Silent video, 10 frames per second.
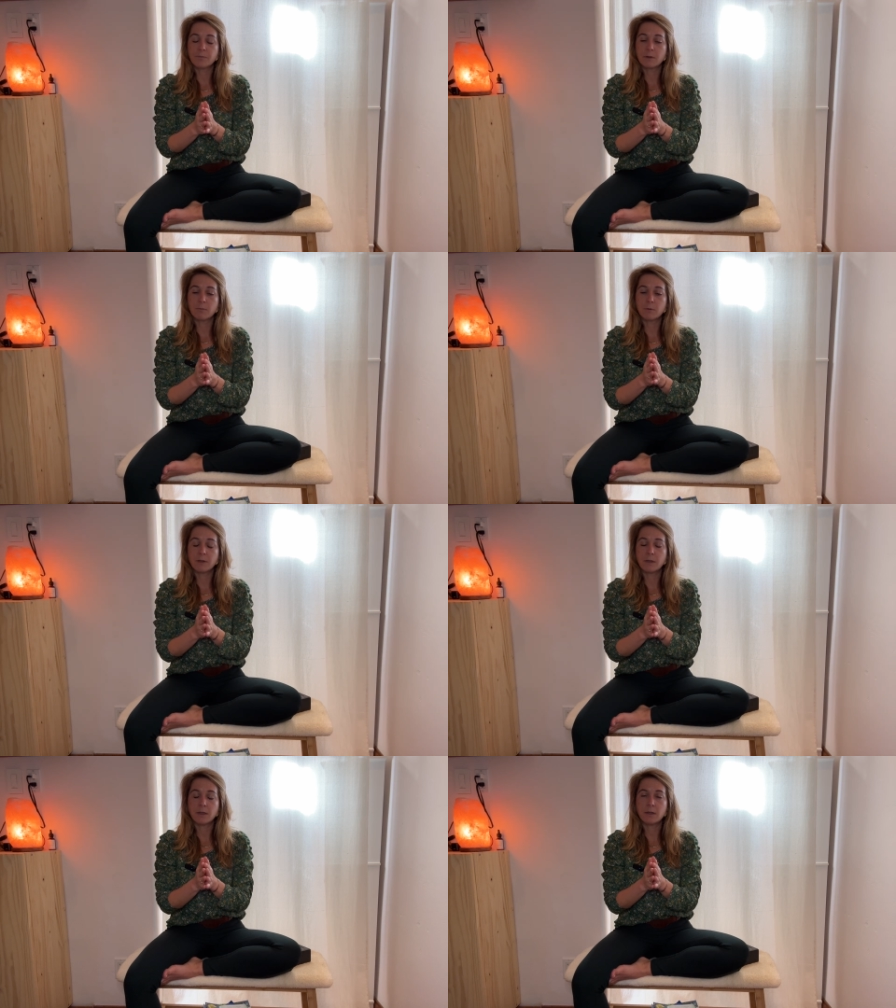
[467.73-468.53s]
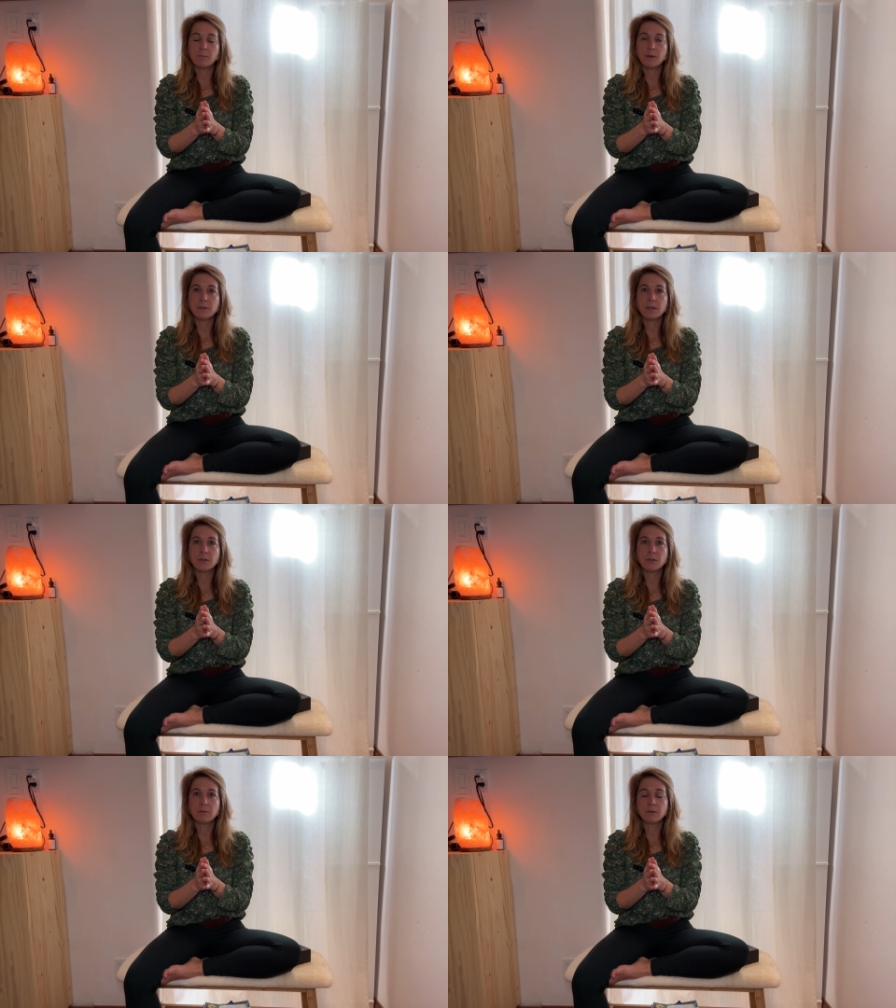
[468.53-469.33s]
We'll be in
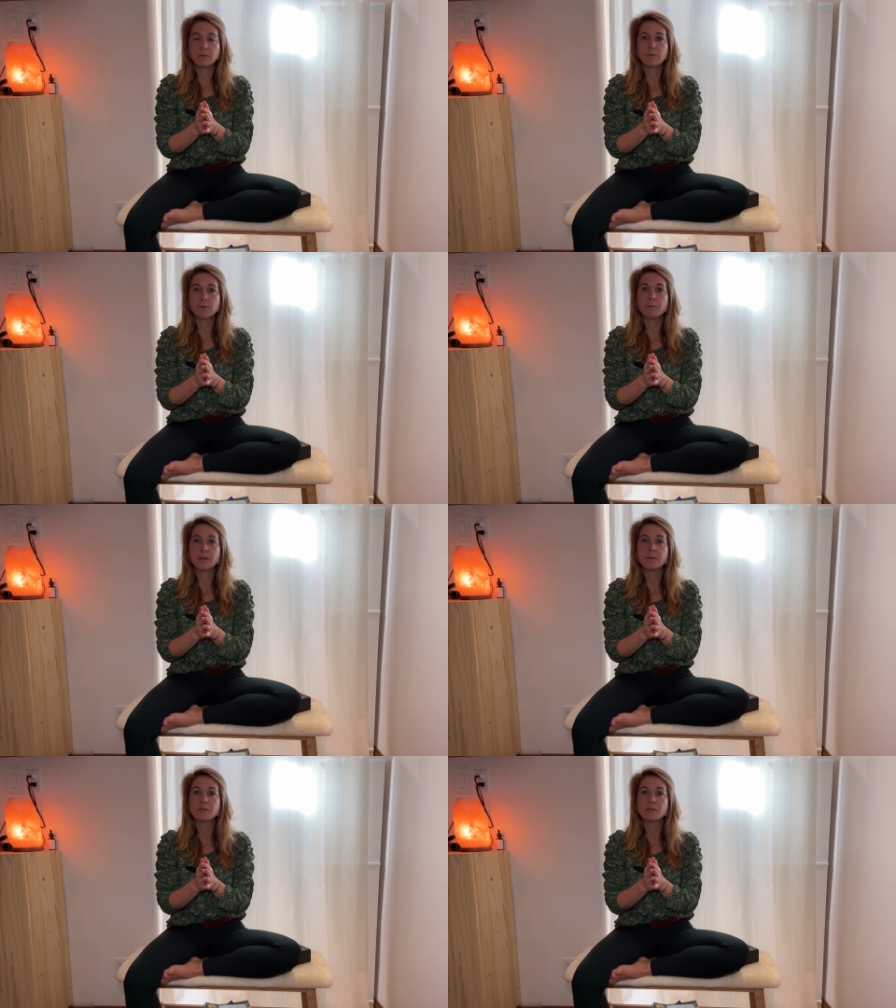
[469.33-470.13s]
meditation for several minutes,